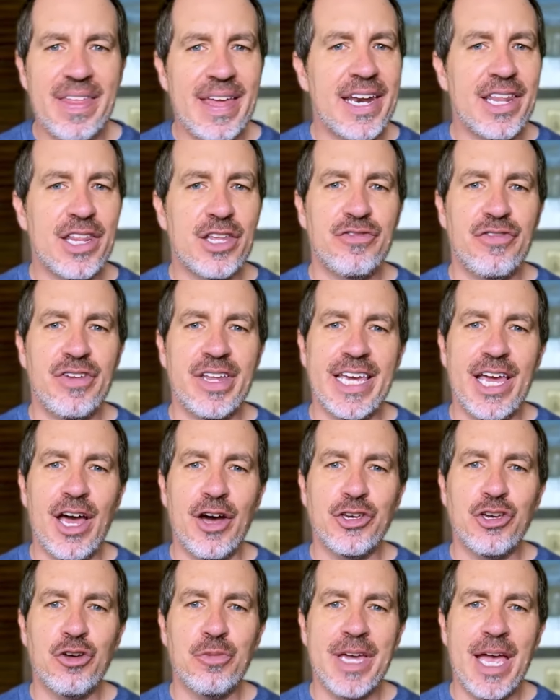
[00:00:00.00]
By the end of this
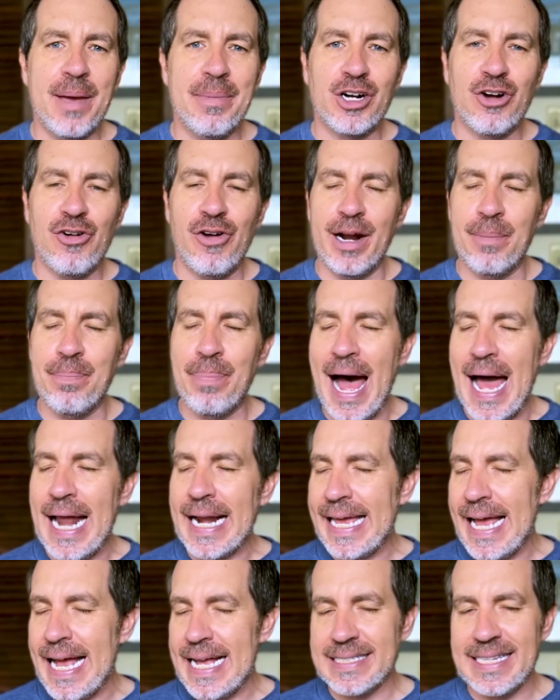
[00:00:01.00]
video, you'll be able to create a
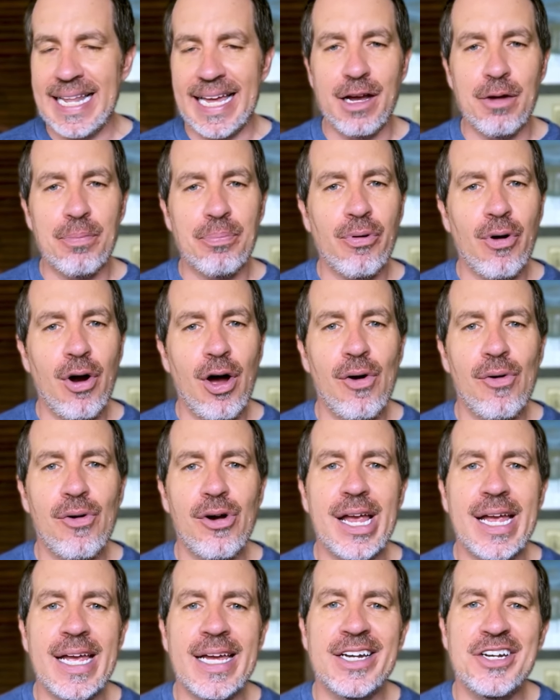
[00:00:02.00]
podcast like a
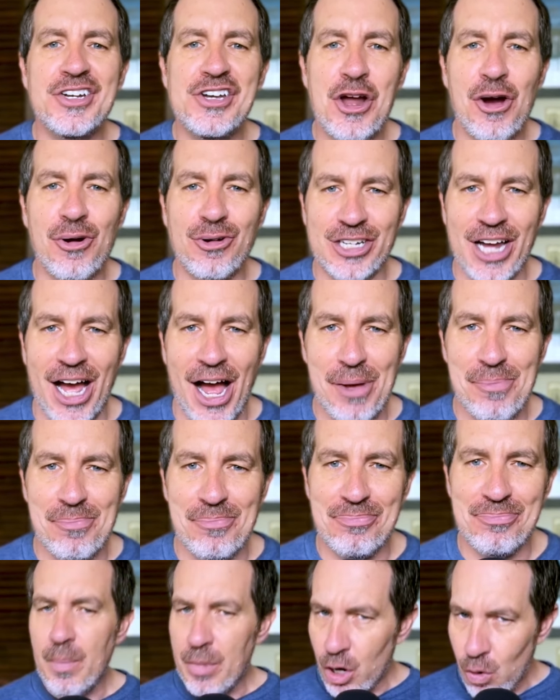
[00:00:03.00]
pro in no time.